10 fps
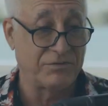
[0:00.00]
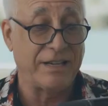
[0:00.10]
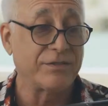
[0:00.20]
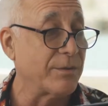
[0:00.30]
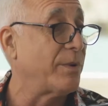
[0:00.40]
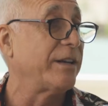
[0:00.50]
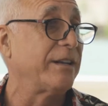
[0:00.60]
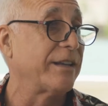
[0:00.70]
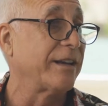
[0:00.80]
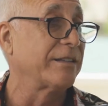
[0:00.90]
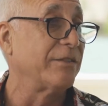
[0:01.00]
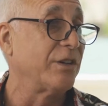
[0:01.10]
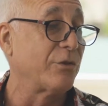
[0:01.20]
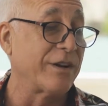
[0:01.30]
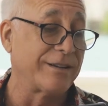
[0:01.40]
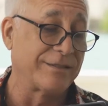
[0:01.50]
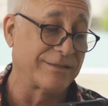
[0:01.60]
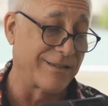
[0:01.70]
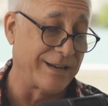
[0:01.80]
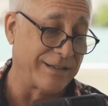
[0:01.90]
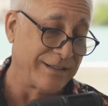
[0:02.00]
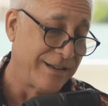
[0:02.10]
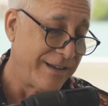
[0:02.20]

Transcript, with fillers: save some money. That activity credit is great.